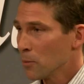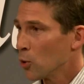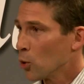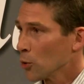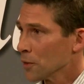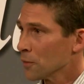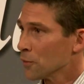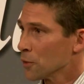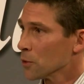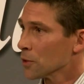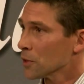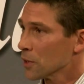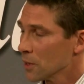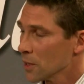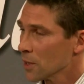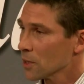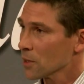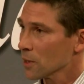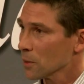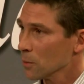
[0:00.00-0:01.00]
bought the first
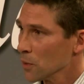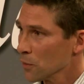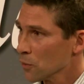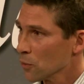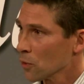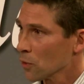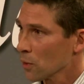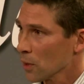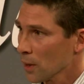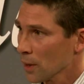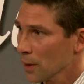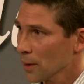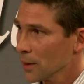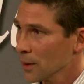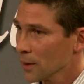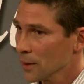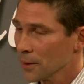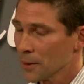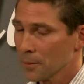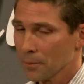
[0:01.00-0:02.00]
edition before
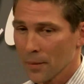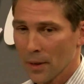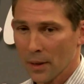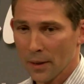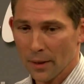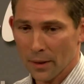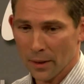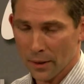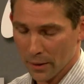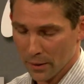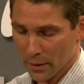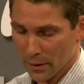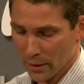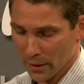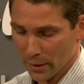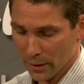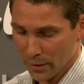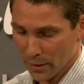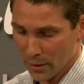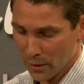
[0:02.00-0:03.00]

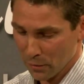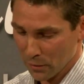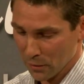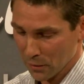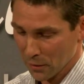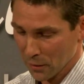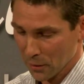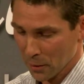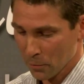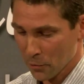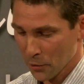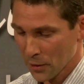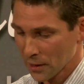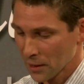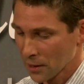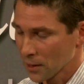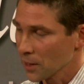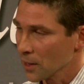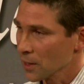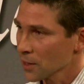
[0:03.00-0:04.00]
I even
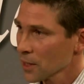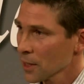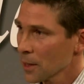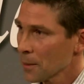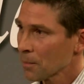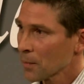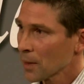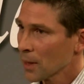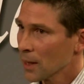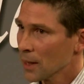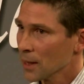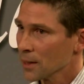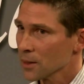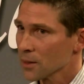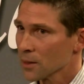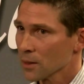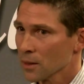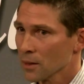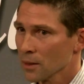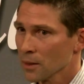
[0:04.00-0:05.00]
printed it,
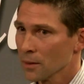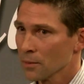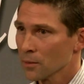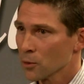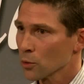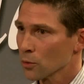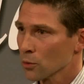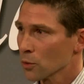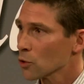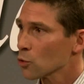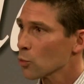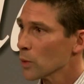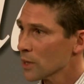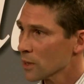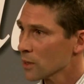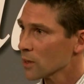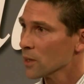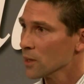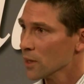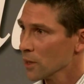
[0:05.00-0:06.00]
and to
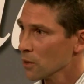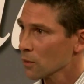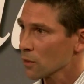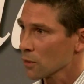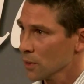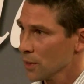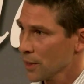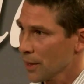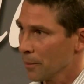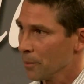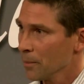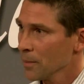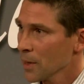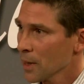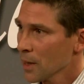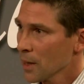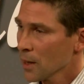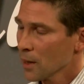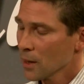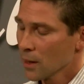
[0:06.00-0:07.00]
sweeten the deal for them,
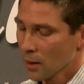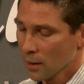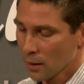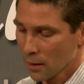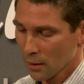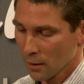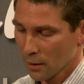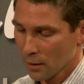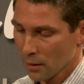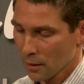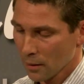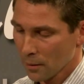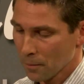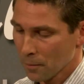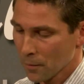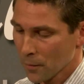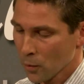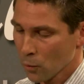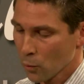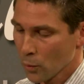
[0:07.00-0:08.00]

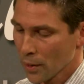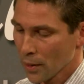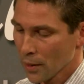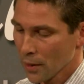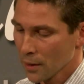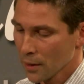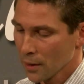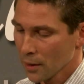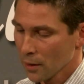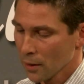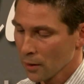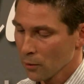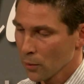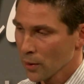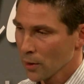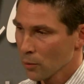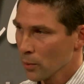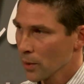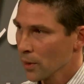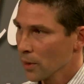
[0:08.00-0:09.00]

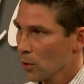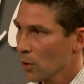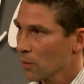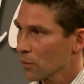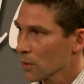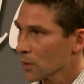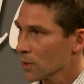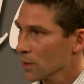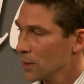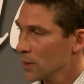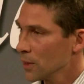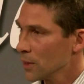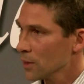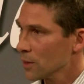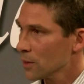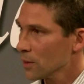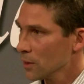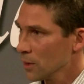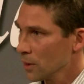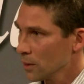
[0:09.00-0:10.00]
we offered
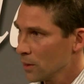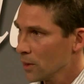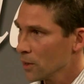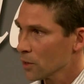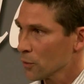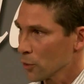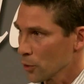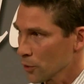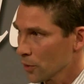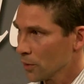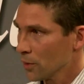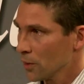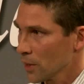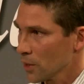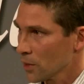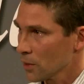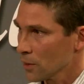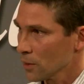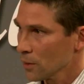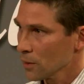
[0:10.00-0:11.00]
this first
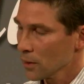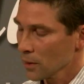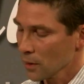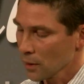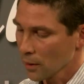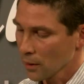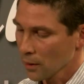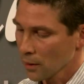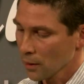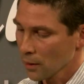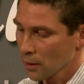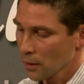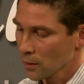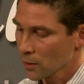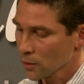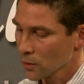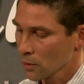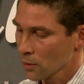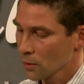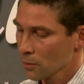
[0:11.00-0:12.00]
edition
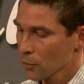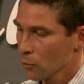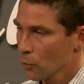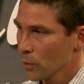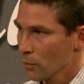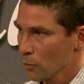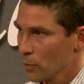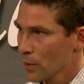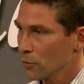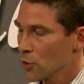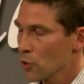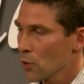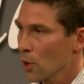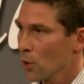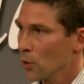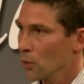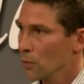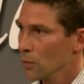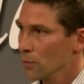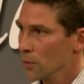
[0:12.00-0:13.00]
so with their
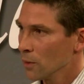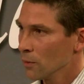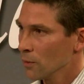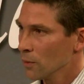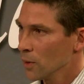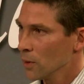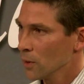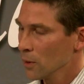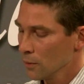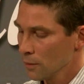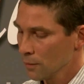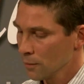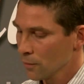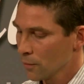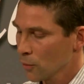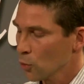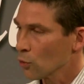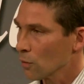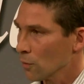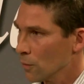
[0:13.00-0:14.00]
own
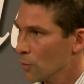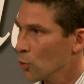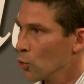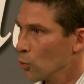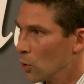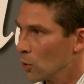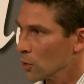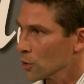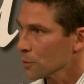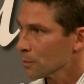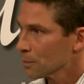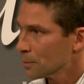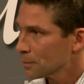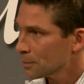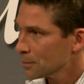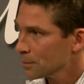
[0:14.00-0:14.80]
foreword.